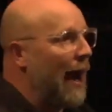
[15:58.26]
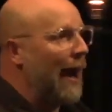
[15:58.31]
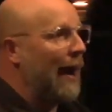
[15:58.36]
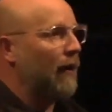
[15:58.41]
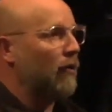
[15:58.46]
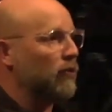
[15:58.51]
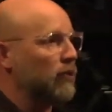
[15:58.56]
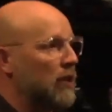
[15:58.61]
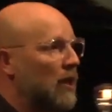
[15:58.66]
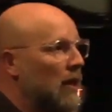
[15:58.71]

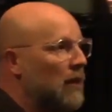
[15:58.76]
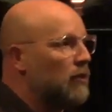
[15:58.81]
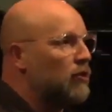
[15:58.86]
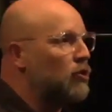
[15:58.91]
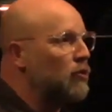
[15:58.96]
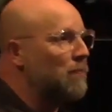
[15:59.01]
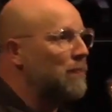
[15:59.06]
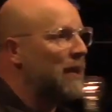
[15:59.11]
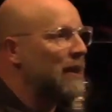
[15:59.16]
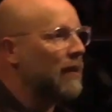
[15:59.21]
out
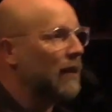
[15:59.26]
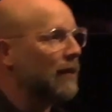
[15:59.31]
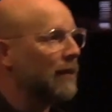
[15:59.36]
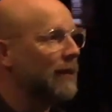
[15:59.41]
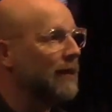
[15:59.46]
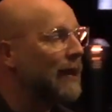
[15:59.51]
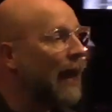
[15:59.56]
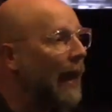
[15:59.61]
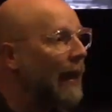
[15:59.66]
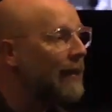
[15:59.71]
to be the
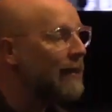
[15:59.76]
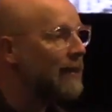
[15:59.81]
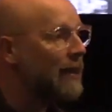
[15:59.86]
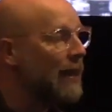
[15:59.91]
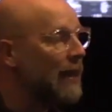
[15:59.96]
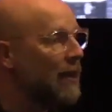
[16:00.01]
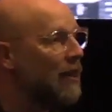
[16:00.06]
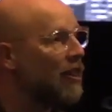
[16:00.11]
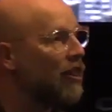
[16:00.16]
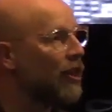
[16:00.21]
light
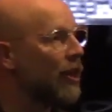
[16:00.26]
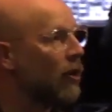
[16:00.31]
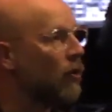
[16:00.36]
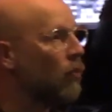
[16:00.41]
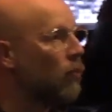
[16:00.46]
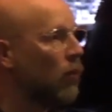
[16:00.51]
in their